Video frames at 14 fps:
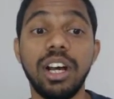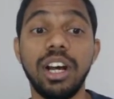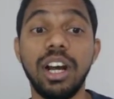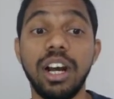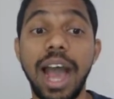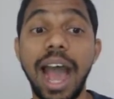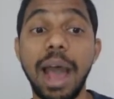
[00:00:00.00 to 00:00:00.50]

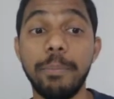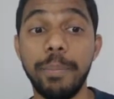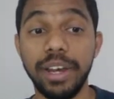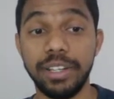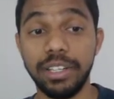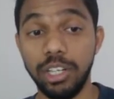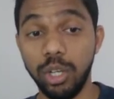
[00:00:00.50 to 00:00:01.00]
Uh,
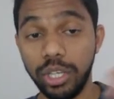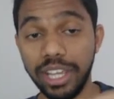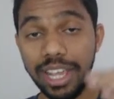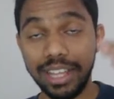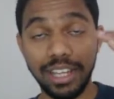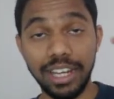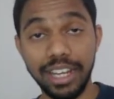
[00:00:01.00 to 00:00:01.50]
but looking
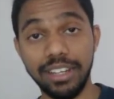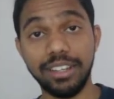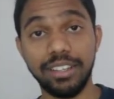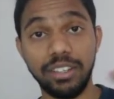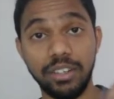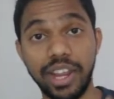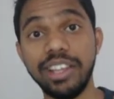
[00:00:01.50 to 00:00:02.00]
at the
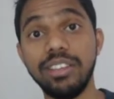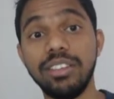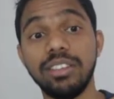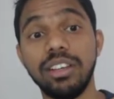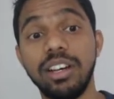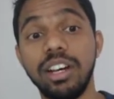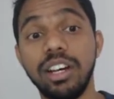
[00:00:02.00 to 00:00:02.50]
latest trends,
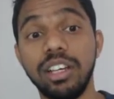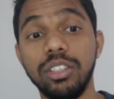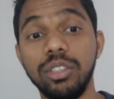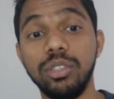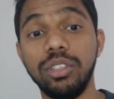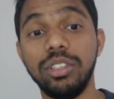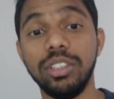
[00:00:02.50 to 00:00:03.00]
uh,
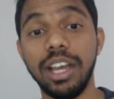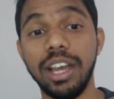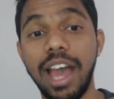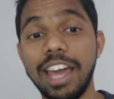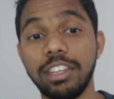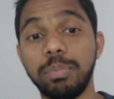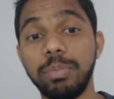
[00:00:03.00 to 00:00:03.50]
the,
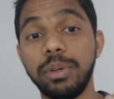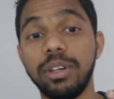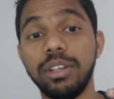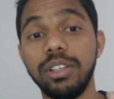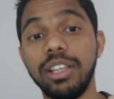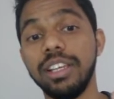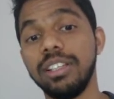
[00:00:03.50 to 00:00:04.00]
as
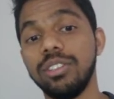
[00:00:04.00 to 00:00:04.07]
per like